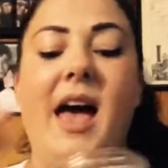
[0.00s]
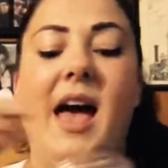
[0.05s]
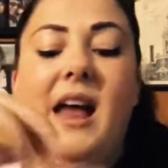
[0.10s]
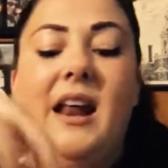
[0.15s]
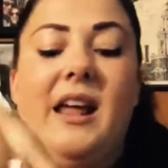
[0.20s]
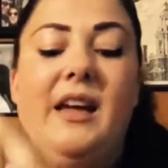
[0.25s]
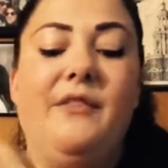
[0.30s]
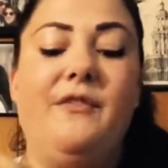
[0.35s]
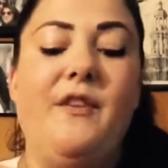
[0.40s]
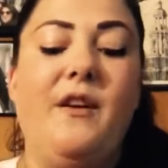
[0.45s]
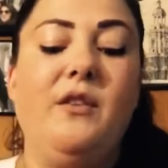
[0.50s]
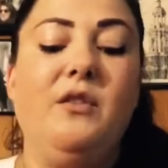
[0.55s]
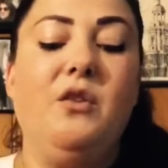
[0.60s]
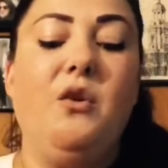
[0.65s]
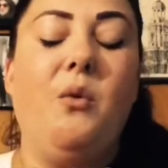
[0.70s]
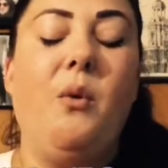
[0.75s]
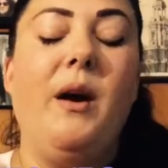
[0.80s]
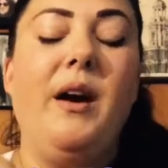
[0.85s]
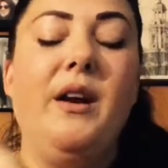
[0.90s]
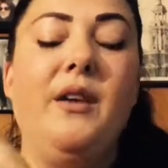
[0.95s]
And I found
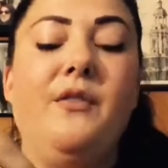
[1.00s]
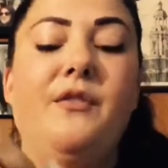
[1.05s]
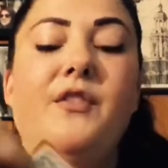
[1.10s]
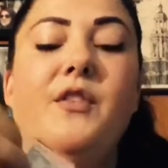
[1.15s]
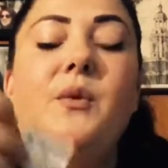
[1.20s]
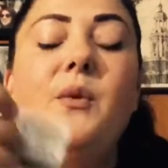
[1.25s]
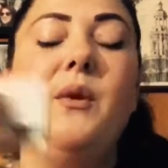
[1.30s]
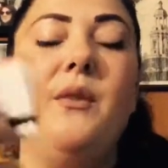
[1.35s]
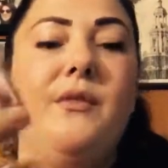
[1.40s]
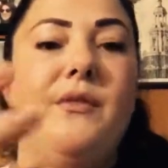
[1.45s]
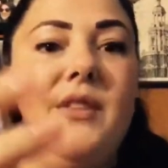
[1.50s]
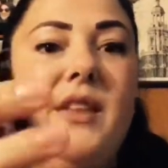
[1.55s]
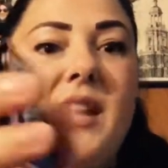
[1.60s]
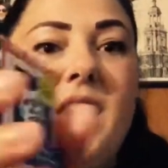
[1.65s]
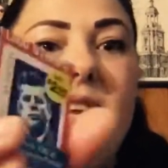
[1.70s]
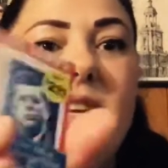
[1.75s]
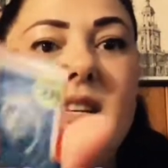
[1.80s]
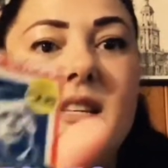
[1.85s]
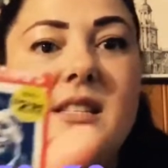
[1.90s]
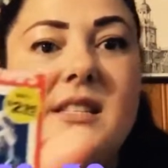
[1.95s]
quite a few of
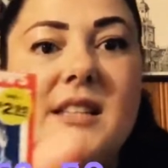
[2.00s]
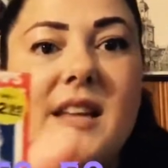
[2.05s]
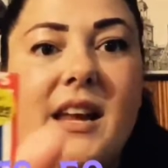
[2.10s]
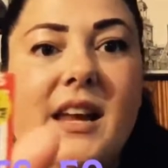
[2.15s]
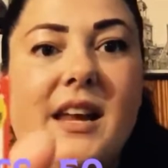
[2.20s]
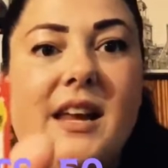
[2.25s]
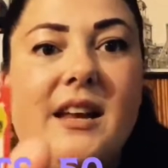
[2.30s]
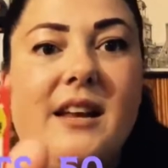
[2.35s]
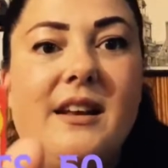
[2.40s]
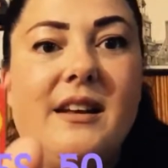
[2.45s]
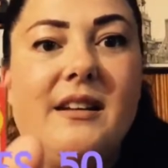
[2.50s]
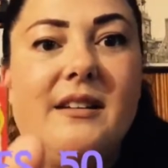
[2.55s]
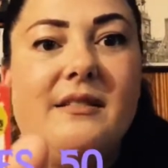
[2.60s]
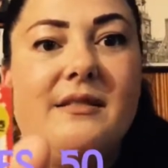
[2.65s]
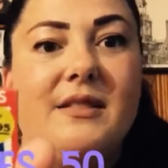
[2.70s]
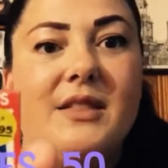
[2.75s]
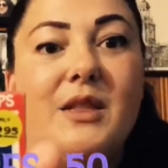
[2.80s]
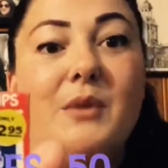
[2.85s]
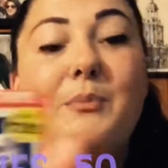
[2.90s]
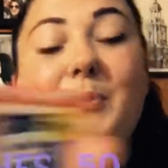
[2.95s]
these in
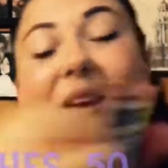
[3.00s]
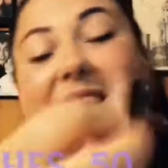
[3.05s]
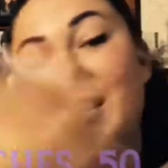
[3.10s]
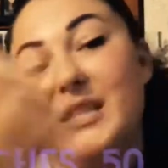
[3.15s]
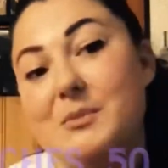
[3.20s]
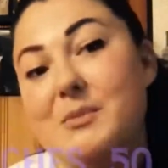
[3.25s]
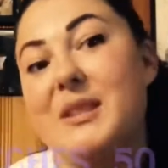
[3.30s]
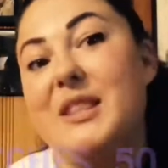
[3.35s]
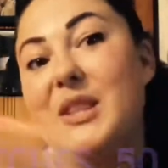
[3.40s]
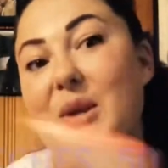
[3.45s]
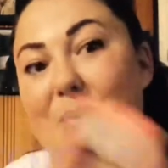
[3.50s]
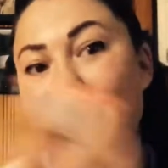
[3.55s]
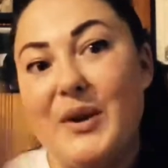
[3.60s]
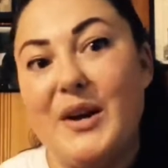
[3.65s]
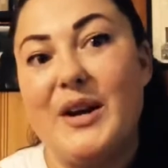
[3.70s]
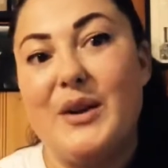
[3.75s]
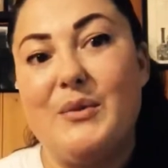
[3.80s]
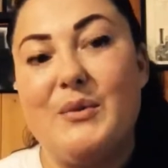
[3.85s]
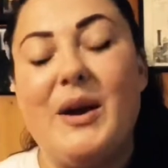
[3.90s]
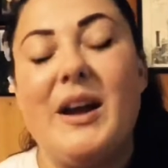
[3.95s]
the basement that we're
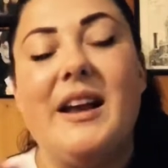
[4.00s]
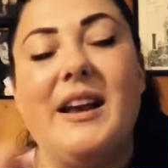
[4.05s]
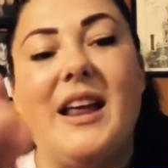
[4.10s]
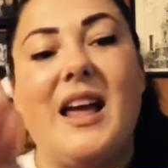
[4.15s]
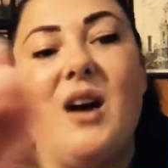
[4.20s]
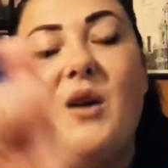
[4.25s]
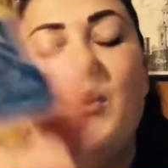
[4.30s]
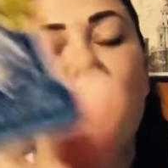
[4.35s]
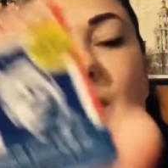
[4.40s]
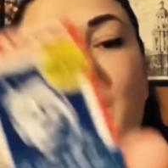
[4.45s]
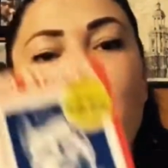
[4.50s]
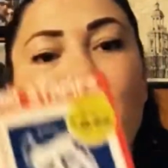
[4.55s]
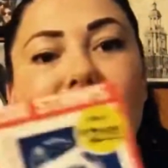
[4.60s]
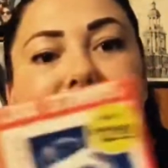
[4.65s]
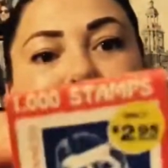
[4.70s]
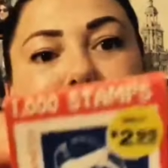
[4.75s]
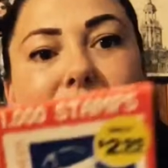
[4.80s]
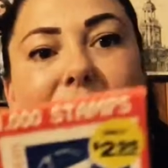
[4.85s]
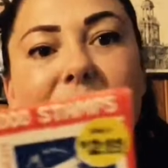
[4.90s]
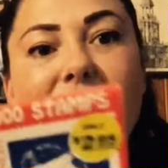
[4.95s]
in right now in my
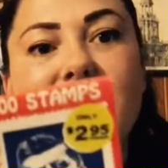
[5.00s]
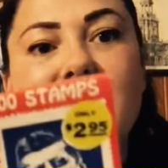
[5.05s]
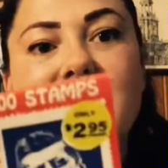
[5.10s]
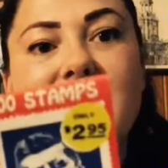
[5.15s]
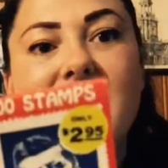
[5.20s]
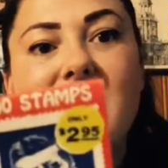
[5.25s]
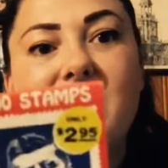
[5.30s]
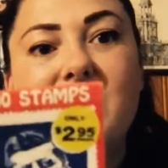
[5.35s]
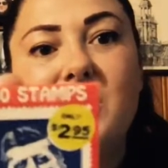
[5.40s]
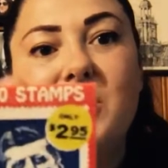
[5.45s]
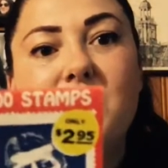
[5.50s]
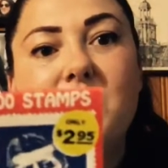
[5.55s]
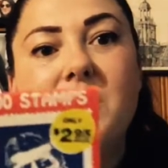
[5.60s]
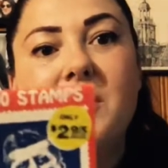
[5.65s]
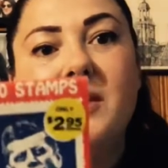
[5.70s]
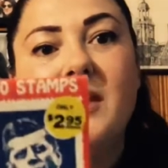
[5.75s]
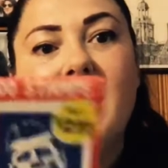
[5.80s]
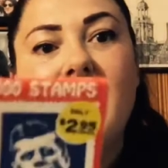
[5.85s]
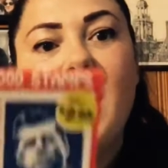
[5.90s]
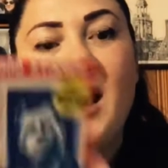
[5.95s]
grandparents' house. So
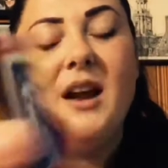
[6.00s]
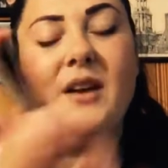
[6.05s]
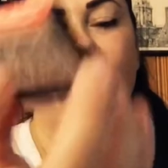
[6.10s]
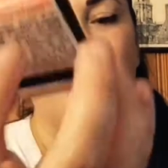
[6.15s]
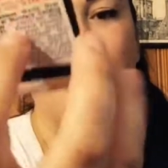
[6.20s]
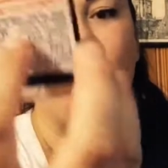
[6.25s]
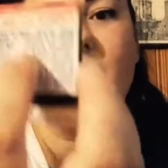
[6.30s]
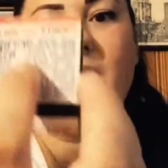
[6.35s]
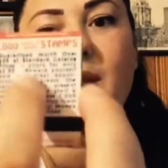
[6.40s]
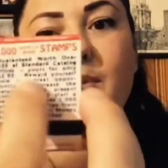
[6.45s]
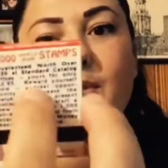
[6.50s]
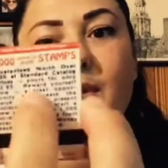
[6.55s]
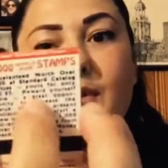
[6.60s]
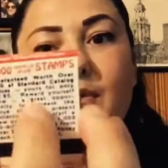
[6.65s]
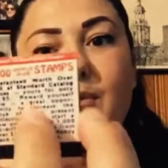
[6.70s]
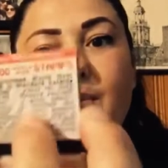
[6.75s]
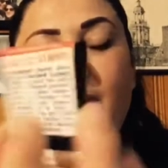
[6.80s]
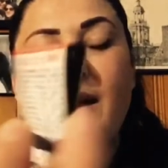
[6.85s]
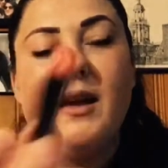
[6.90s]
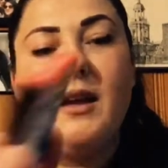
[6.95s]
they kind of remind me
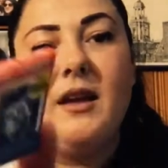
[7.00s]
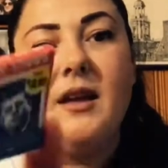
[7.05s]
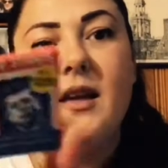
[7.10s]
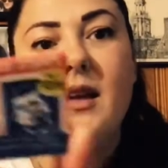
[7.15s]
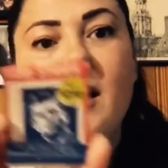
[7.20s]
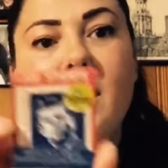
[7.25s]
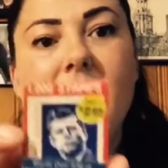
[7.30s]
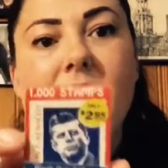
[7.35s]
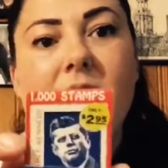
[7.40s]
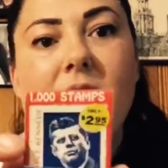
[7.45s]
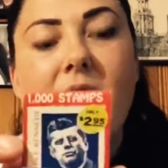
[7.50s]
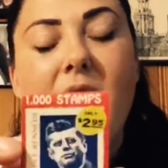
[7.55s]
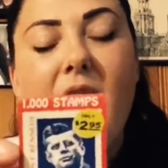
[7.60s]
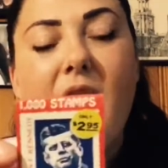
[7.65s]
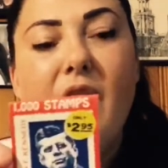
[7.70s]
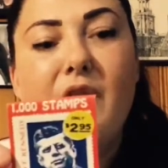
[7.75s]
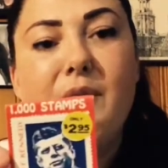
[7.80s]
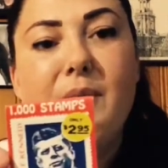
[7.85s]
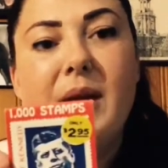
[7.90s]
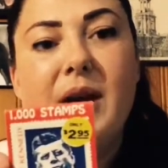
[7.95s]
of my
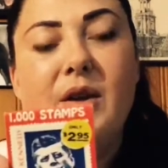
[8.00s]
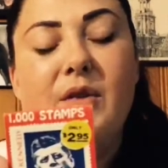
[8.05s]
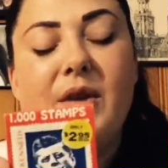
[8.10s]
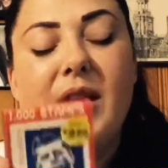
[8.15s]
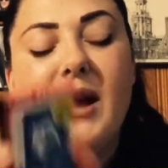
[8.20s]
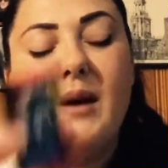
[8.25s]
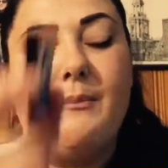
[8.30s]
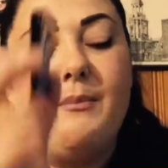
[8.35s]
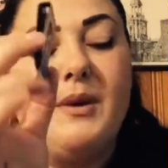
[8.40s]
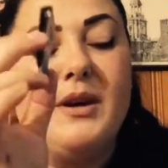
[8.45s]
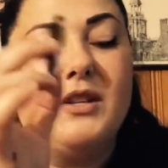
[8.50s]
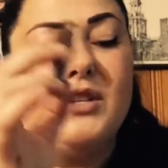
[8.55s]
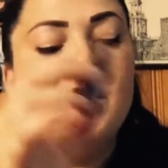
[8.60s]
of my grandpa.